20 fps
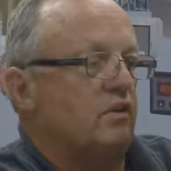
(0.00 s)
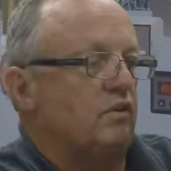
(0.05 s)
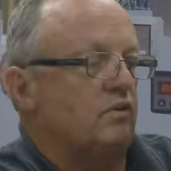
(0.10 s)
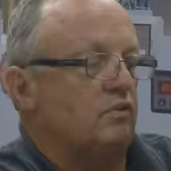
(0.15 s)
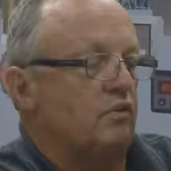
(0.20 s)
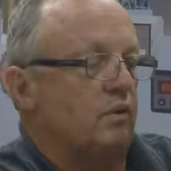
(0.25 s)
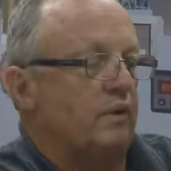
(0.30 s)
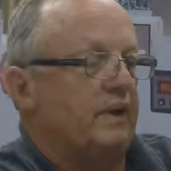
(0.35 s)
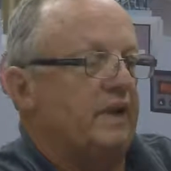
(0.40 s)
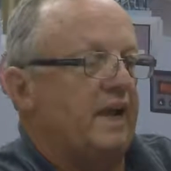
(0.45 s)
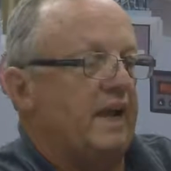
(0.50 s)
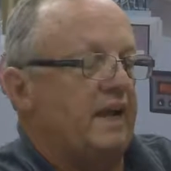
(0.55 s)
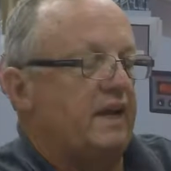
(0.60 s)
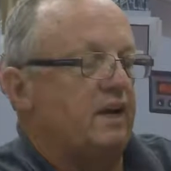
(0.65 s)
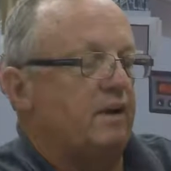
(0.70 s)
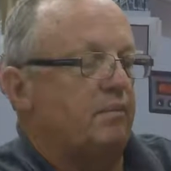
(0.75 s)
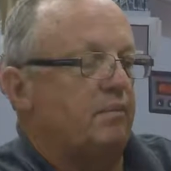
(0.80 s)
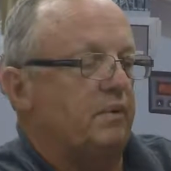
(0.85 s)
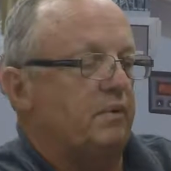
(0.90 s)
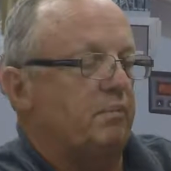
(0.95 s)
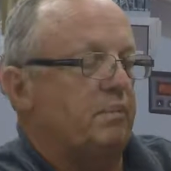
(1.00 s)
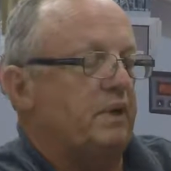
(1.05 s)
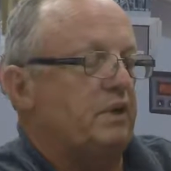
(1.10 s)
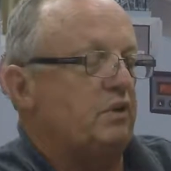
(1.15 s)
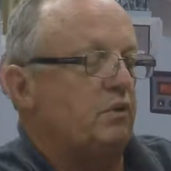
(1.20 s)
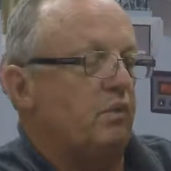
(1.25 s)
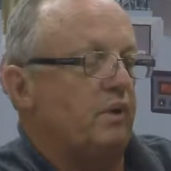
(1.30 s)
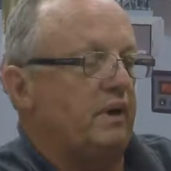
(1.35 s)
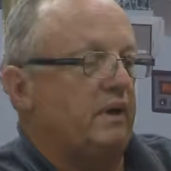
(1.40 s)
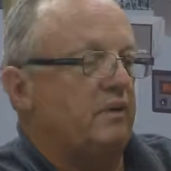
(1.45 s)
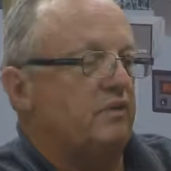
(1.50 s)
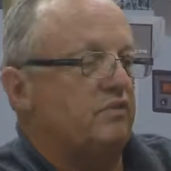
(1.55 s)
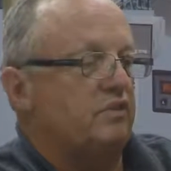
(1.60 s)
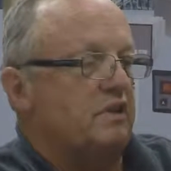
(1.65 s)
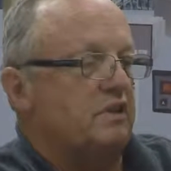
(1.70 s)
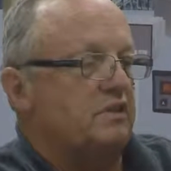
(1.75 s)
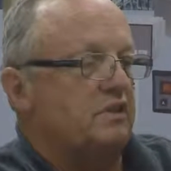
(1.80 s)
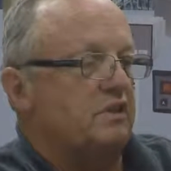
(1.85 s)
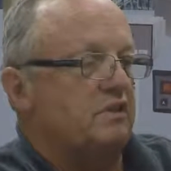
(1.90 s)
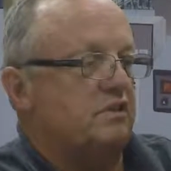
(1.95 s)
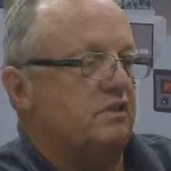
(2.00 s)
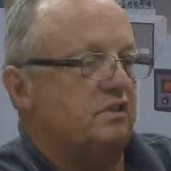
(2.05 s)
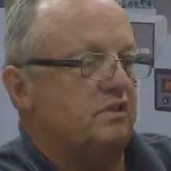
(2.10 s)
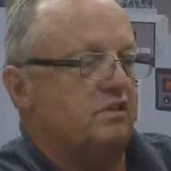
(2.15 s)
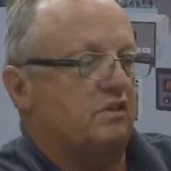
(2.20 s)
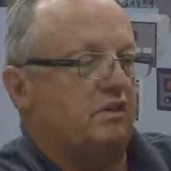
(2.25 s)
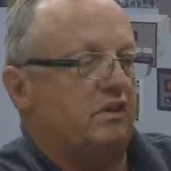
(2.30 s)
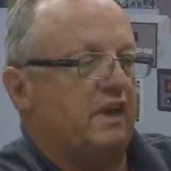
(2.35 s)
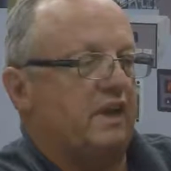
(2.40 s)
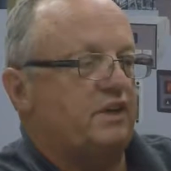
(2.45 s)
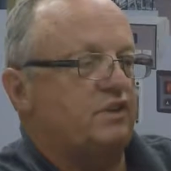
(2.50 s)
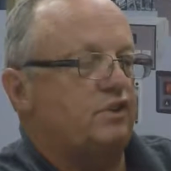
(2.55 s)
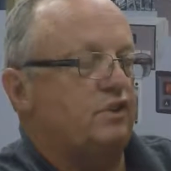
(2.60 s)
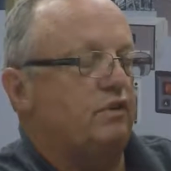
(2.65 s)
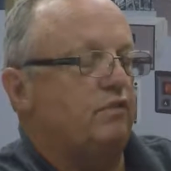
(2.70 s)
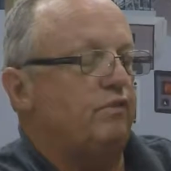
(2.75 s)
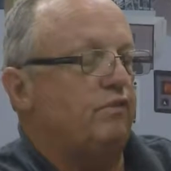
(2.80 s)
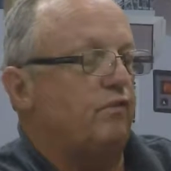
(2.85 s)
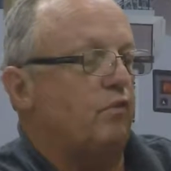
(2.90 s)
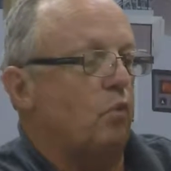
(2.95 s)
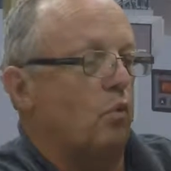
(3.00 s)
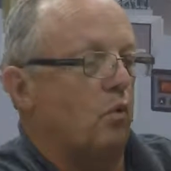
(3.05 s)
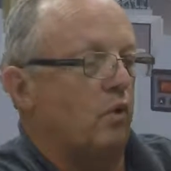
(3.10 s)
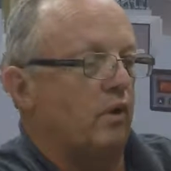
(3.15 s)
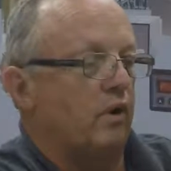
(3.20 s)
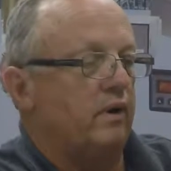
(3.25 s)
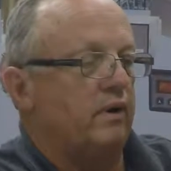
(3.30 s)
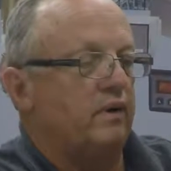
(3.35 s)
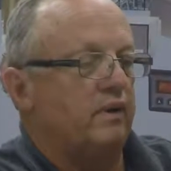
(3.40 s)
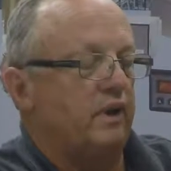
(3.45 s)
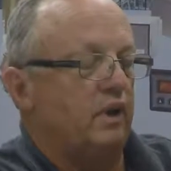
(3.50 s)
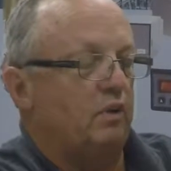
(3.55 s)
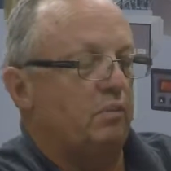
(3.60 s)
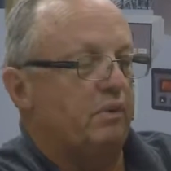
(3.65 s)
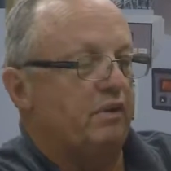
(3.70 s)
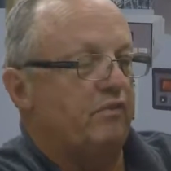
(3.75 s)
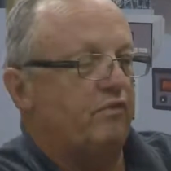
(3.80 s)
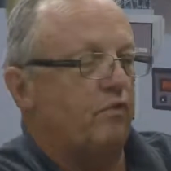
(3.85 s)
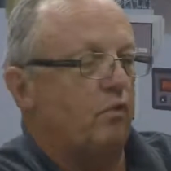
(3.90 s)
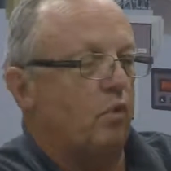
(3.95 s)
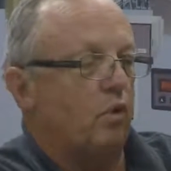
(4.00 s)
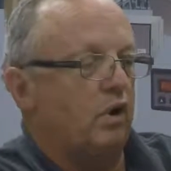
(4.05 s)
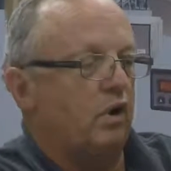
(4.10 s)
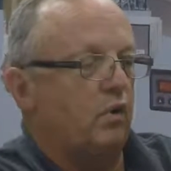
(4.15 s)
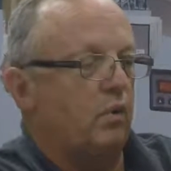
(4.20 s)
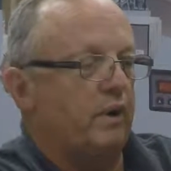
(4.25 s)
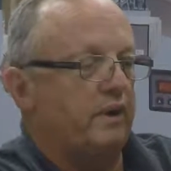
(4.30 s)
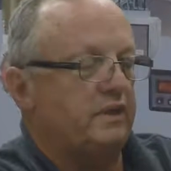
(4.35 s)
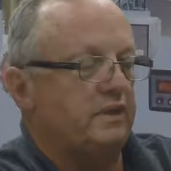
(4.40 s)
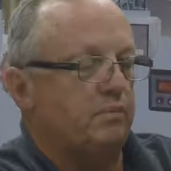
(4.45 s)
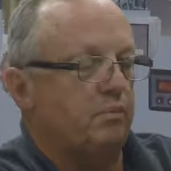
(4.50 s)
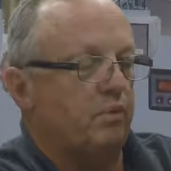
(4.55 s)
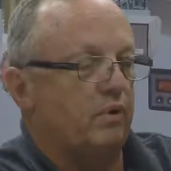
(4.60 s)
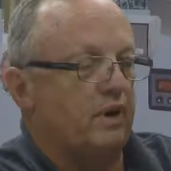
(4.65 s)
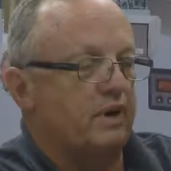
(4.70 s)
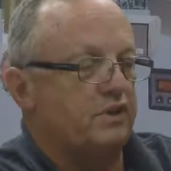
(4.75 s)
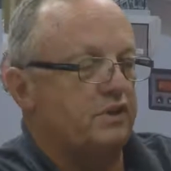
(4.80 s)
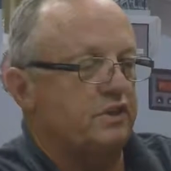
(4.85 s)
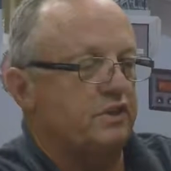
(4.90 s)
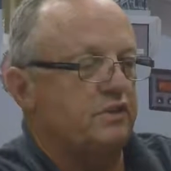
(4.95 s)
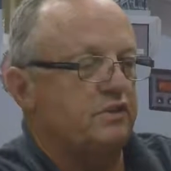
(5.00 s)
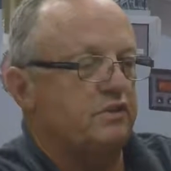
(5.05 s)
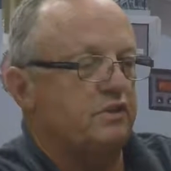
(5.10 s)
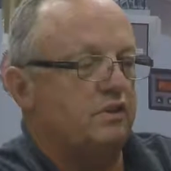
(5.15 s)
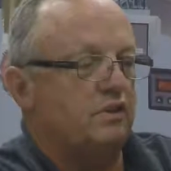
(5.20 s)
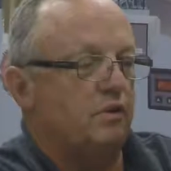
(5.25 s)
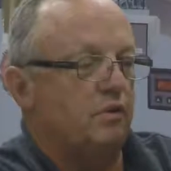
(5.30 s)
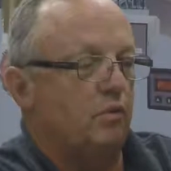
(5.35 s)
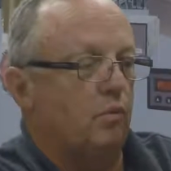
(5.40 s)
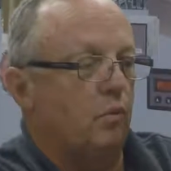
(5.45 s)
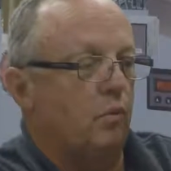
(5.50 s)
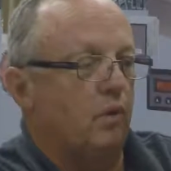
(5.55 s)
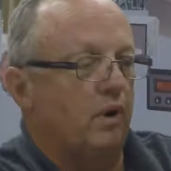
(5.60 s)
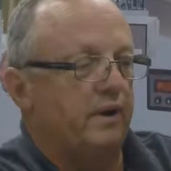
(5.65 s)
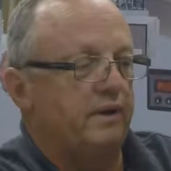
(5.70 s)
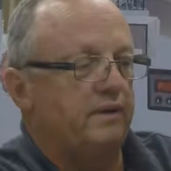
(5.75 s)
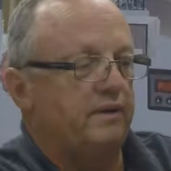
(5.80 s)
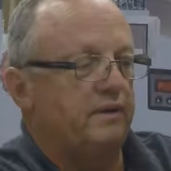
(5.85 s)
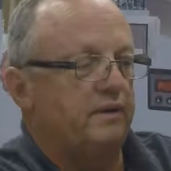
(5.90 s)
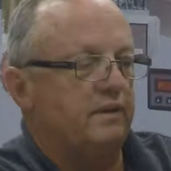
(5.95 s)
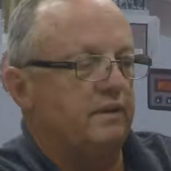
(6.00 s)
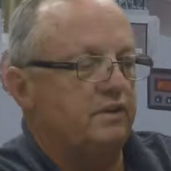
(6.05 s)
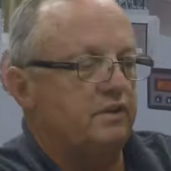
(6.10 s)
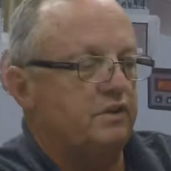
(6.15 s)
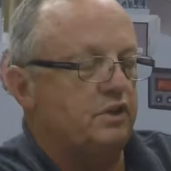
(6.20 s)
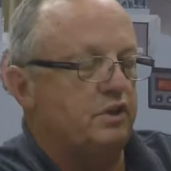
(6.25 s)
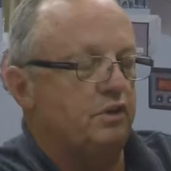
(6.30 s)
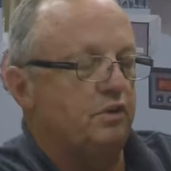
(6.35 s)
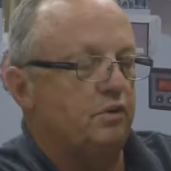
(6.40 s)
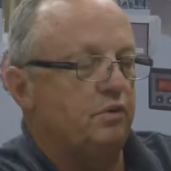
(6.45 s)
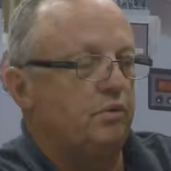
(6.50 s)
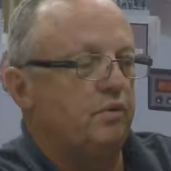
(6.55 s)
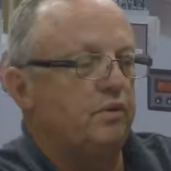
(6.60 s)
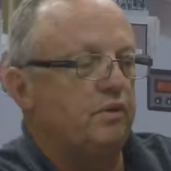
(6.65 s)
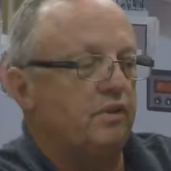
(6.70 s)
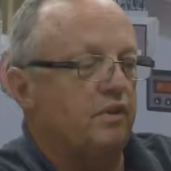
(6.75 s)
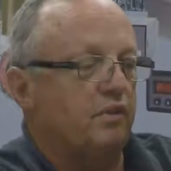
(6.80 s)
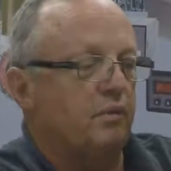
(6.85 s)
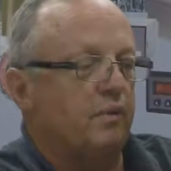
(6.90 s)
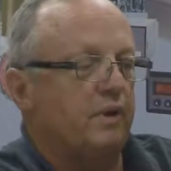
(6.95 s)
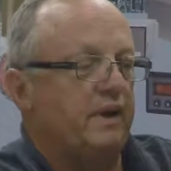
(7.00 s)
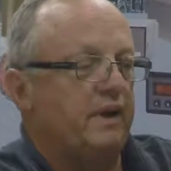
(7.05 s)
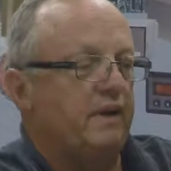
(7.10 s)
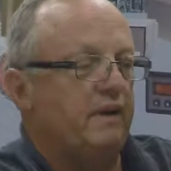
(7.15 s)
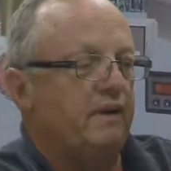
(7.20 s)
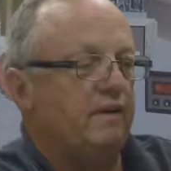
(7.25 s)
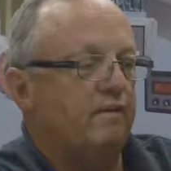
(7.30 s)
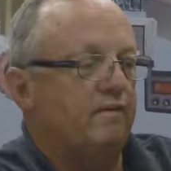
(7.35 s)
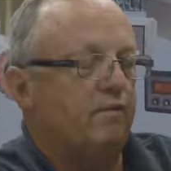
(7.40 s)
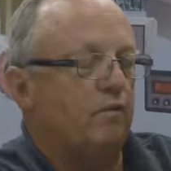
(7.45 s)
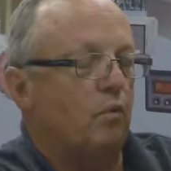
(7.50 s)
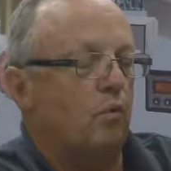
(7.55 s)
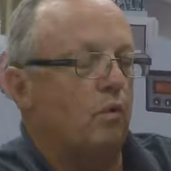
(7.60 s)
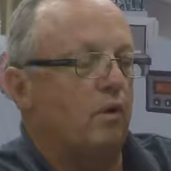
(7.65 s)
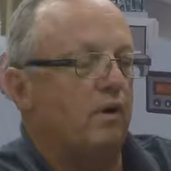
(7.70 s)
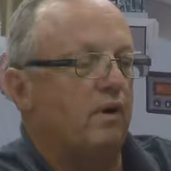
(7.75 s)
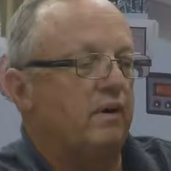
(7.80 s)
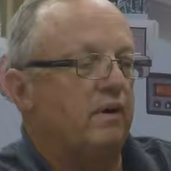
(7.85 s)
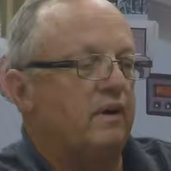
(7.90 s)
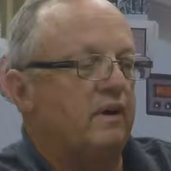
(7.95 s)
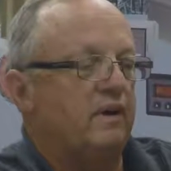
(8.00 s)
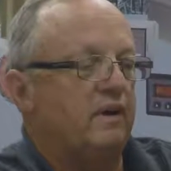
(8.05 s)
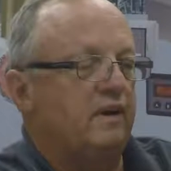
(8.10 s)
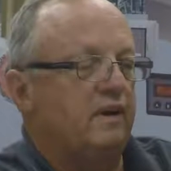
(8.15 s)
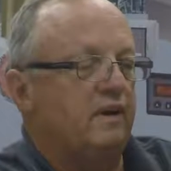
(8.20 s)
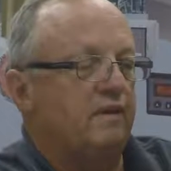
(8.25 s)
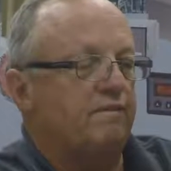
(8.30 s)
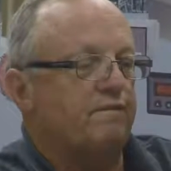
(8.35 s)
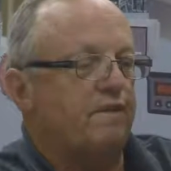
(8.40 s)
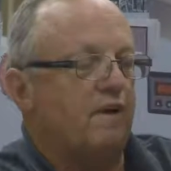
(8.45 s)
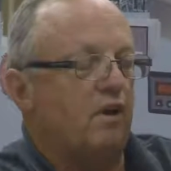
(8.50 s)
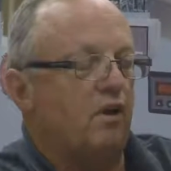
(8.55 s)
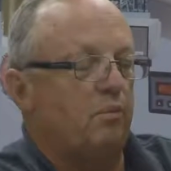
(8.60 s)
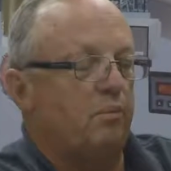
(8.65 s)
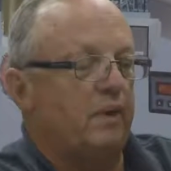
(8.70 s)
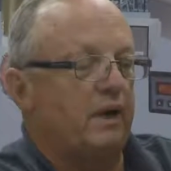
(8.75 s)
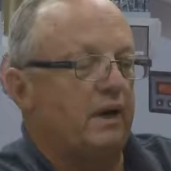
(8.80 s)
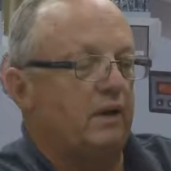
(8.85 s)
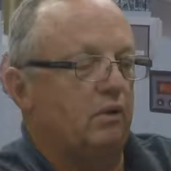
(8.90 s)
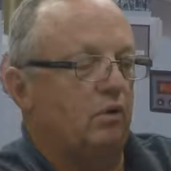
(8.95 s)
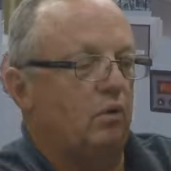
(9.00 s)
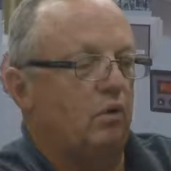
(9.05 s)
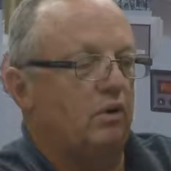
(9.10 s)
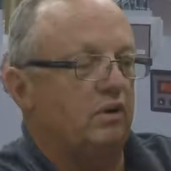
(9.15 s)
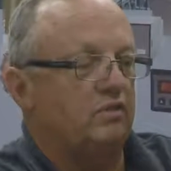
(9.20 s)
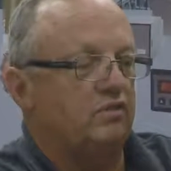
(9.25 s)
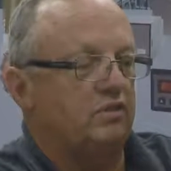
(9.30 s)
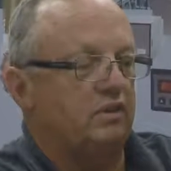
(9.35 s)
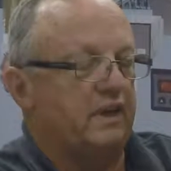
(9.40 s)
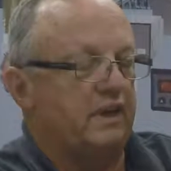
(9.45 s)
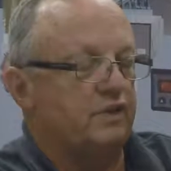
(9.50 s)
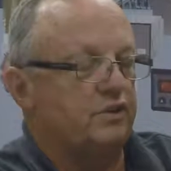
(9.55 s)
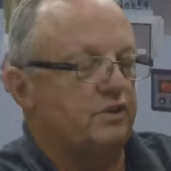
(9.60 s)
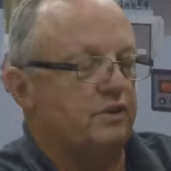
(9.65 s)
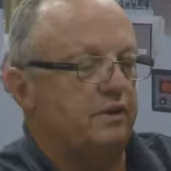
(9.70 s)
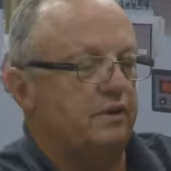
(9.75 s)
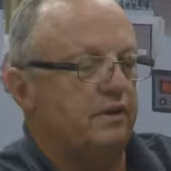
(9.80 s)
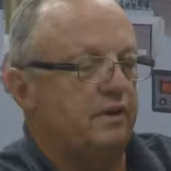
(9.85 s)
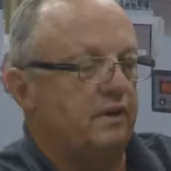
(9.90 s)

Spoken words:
So again, I'm going to be doing, since this is selection 4, it'll be 4 quick depressions, 1, 2, 3, 4, followed by a long selection.